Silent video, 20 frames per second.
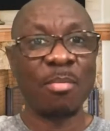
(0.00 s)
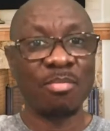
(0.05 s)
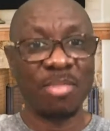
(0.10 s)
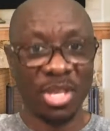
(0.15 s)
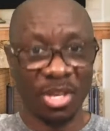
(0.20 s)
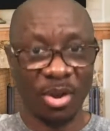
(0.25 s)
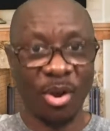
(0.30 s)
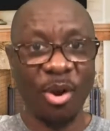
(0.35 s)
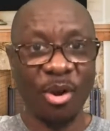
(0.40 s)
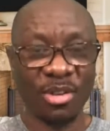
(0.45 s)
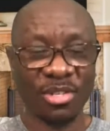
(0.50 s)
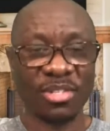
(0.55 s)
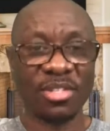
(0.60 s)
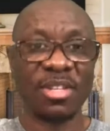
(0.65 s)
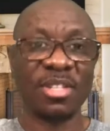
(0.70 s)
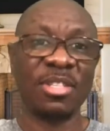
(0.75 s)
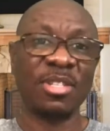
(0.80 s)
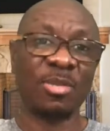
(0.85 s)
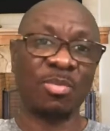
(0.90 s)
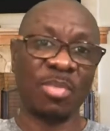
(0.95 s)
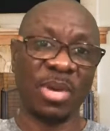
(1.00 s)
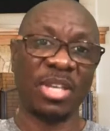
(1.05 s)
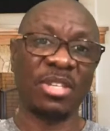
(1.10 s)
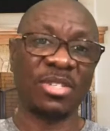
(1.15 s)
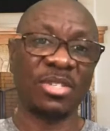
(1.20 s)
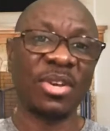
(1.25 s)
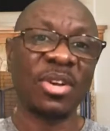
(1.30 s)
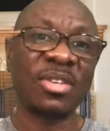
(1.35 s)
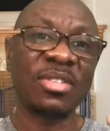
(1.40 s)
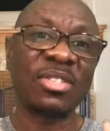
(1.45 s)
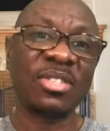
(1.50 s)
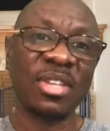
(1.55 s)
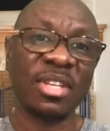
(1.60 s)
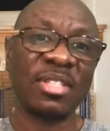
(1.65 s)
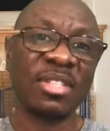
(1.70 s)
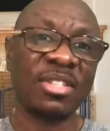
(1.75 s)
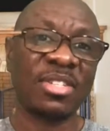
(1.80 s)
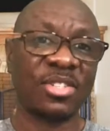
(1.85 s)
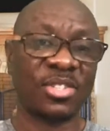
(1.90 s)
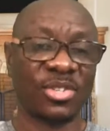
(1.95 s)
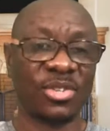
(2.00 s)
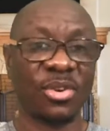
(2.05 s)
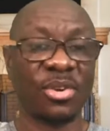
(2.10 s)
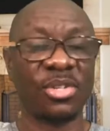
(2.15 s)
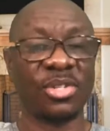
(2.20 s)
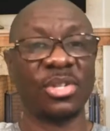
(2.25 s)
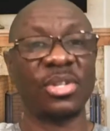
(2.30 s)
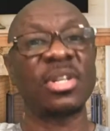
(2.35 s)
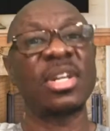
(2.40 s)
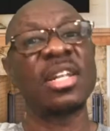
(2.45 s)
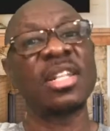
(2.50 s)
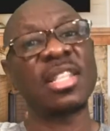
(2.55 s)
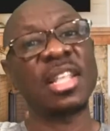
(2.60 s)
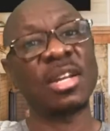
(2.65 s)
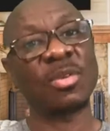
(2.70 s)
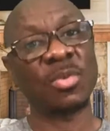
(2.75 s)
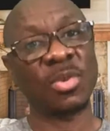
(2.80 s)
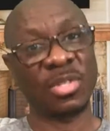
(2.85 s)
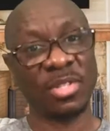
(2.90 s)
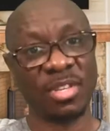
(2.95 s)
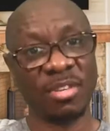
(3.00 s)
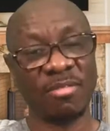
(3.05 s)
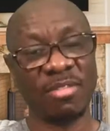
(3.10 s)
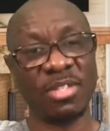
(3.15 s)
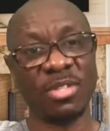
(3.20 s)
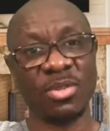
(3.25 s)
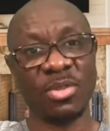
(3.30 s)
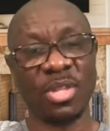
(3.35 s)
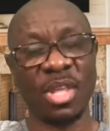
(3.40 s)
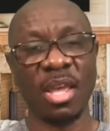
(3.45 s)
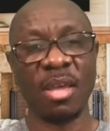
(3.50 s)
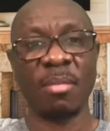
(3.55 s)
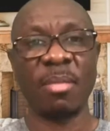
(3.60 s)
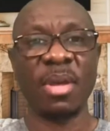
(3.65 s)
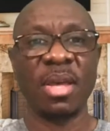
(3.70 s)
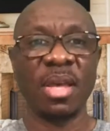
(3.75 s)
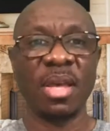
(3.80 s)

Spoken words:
because it is based on certain instruction that was given to them